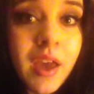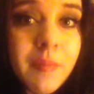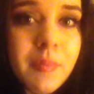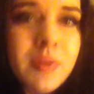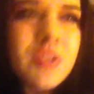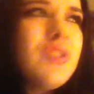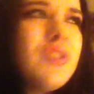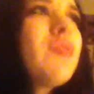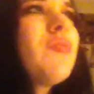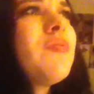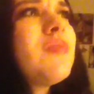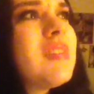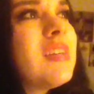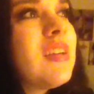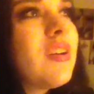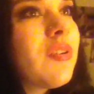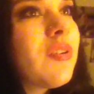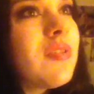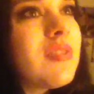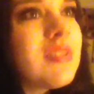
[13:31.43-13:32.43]
But you don't see
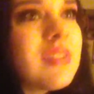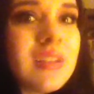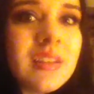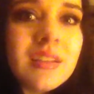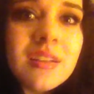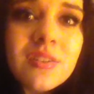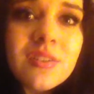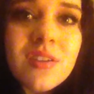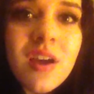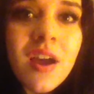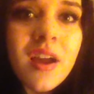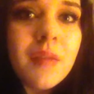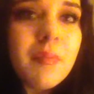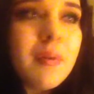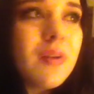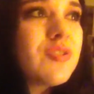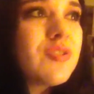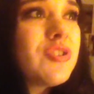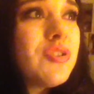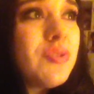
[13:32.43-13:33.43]
girls sitting there talking
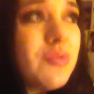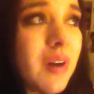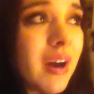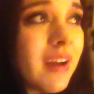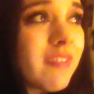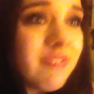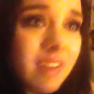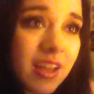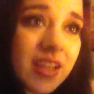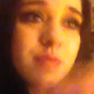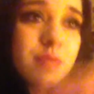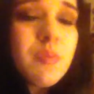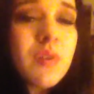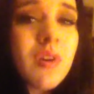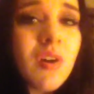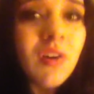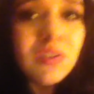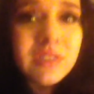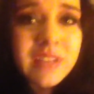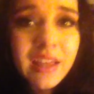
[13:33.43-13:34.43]
about you on Facebook
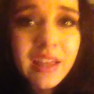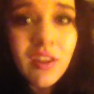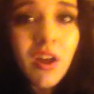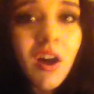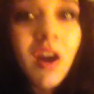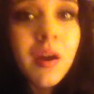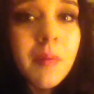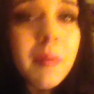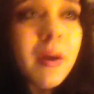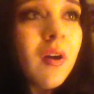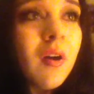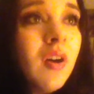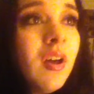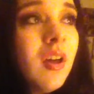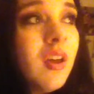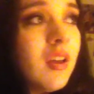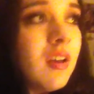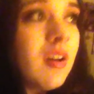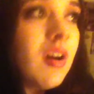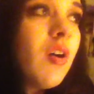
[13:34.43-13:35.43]
all day long about,
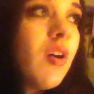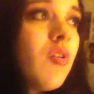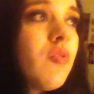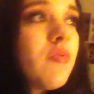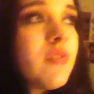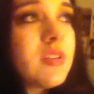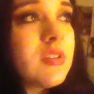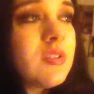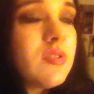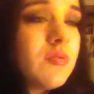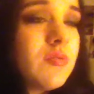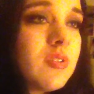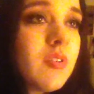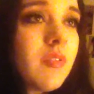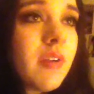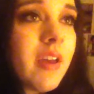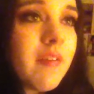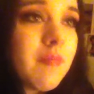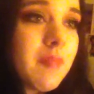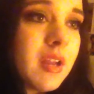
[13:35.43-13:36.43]
oh, this dude
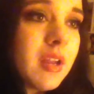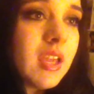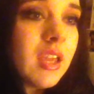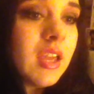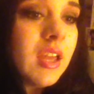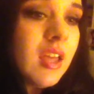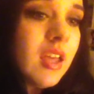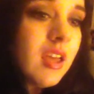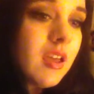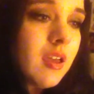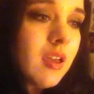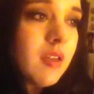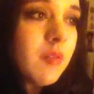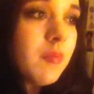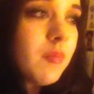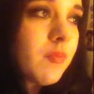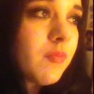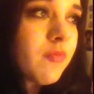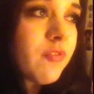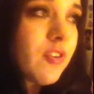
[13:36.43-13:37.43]
don't have money
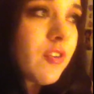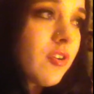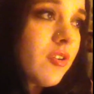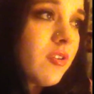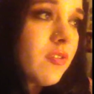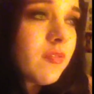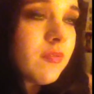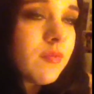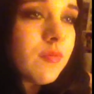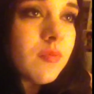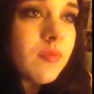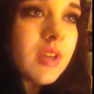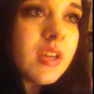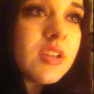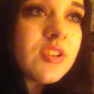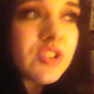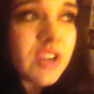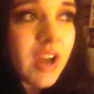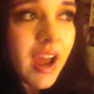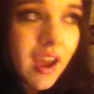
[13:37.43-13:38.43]
and for
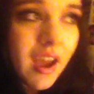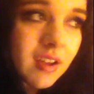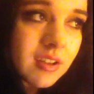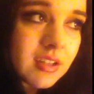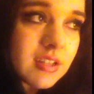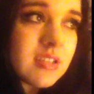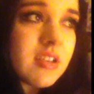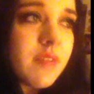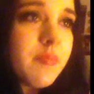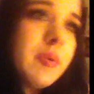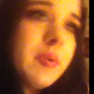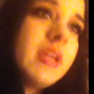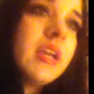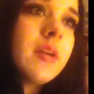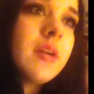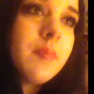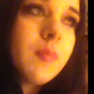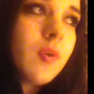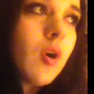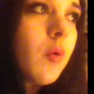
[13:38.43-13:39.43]
his child and stuff, but he
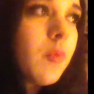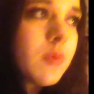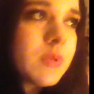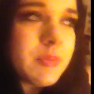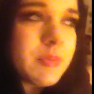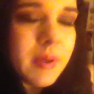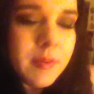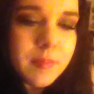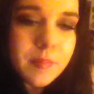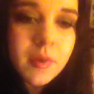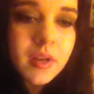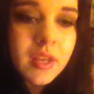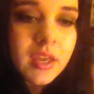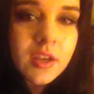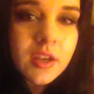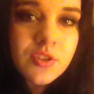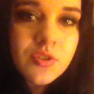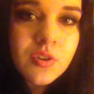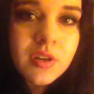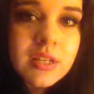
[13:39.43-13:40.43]
can go spend money
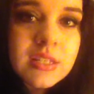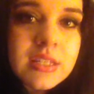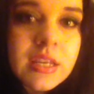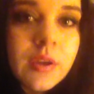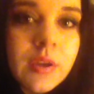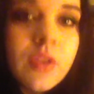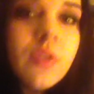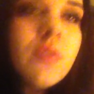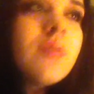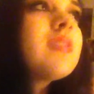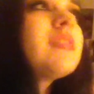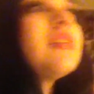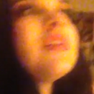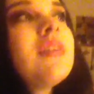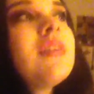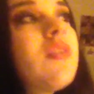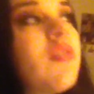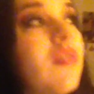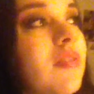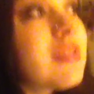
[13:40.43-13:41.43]
on Jordans. Like, you don't see
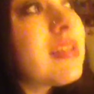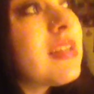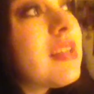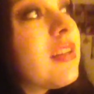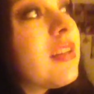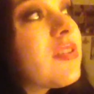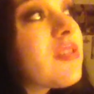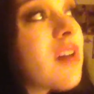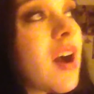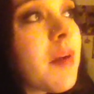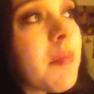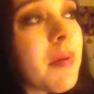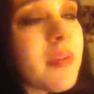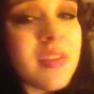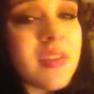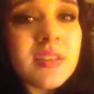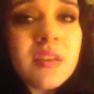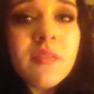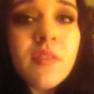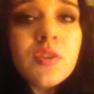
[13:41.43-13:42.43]
girls sitting there talking about
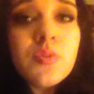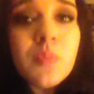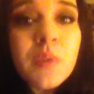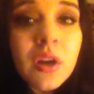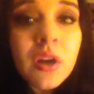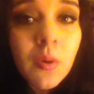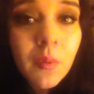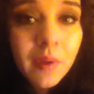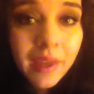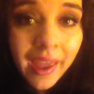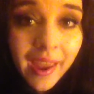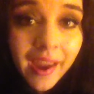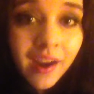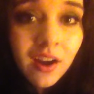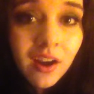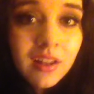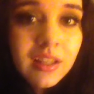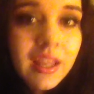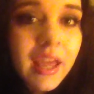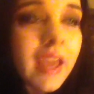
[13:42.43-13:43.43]
this stuff because we don't
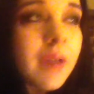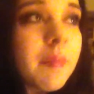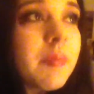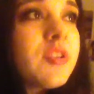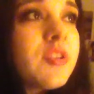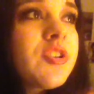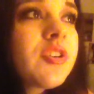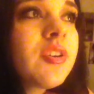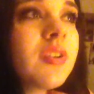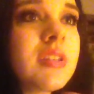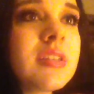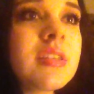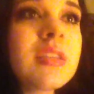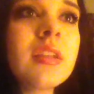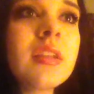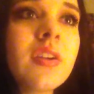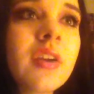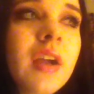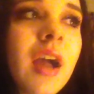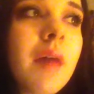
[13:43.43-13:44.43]
care. Like, but you're going to sit
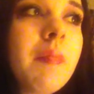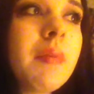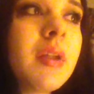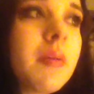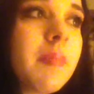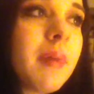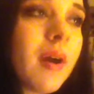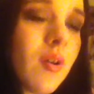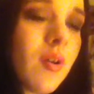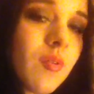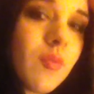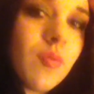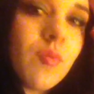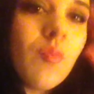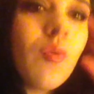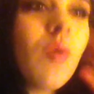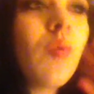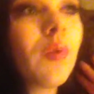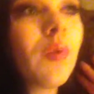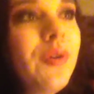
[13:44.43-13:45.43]
there and comment about
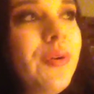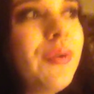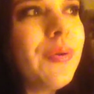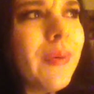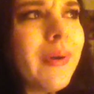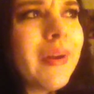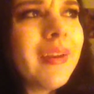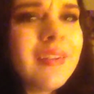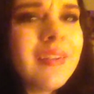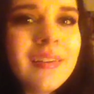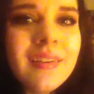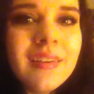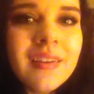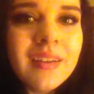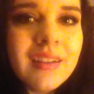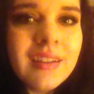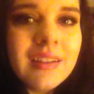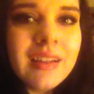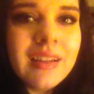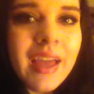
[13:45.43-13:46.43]
what we're doing.
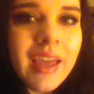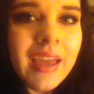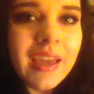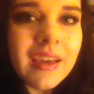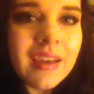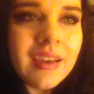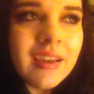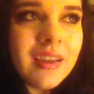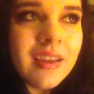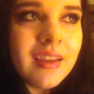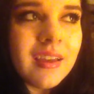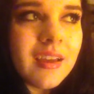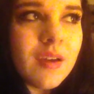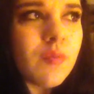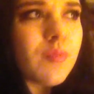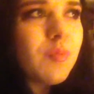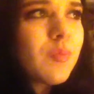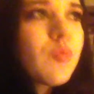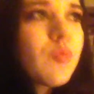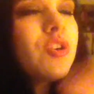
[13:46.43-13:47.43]
Like,
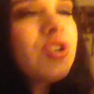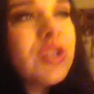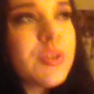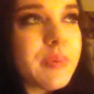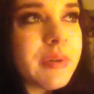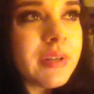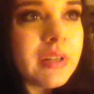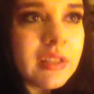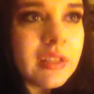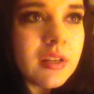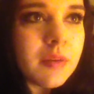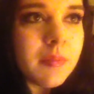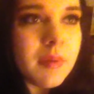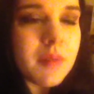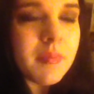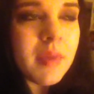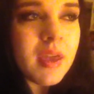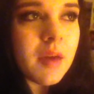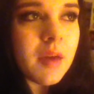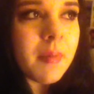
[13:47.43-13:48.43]
and we're just putting a little bit of
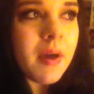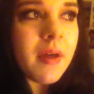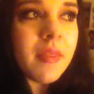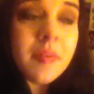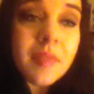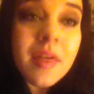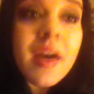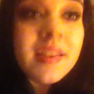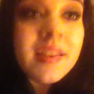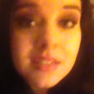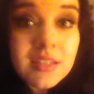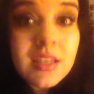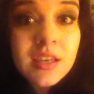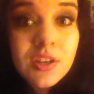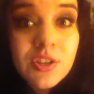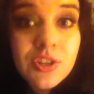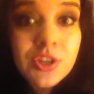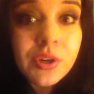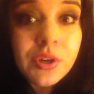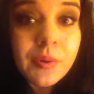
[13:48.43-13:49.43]
makeup on. That's the
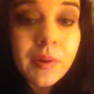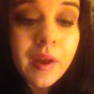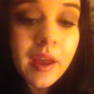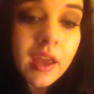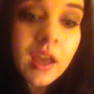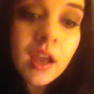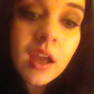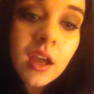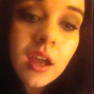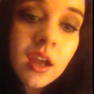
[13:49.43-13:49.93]
issue, right?